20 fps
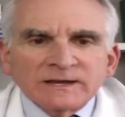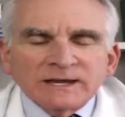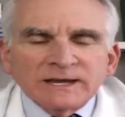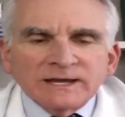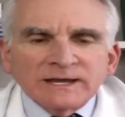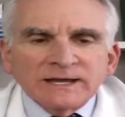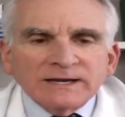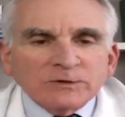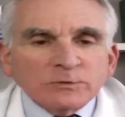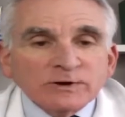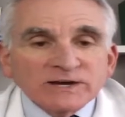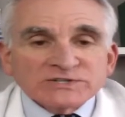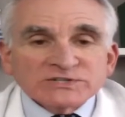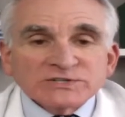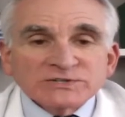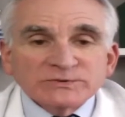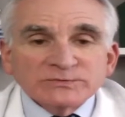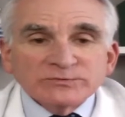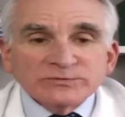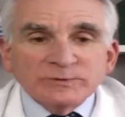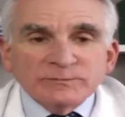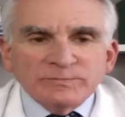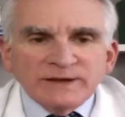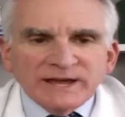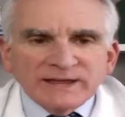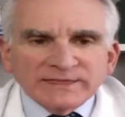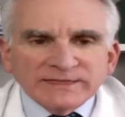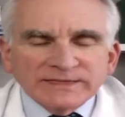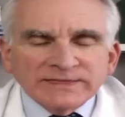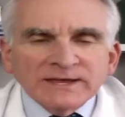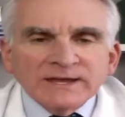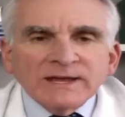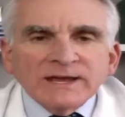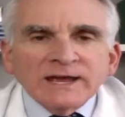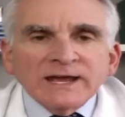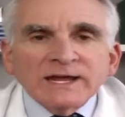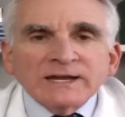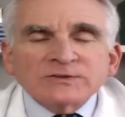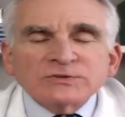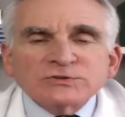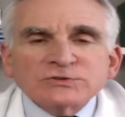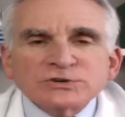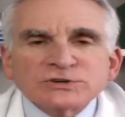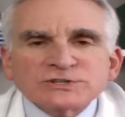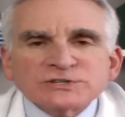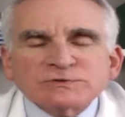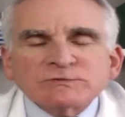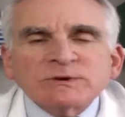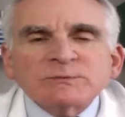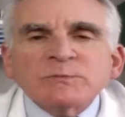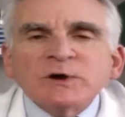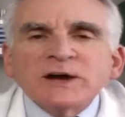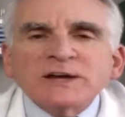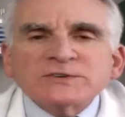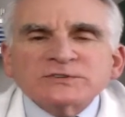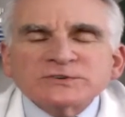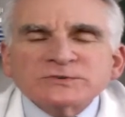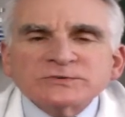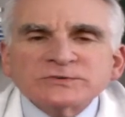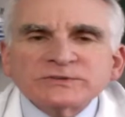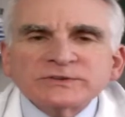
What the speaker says: And a question from Beth. And just to remind you,